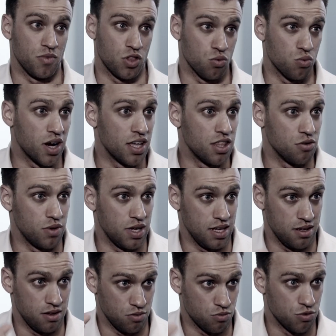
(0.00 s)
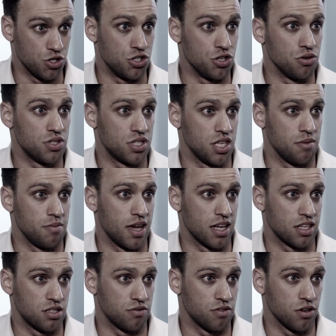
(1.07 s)
The way that we reduce the
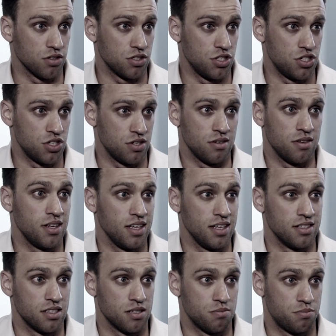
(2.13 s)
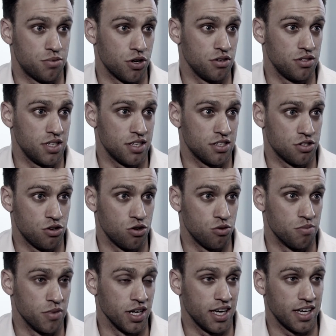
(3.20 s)
amount of oxygen is a process
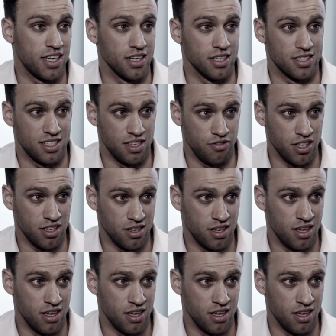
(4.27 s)
called molecular sieving.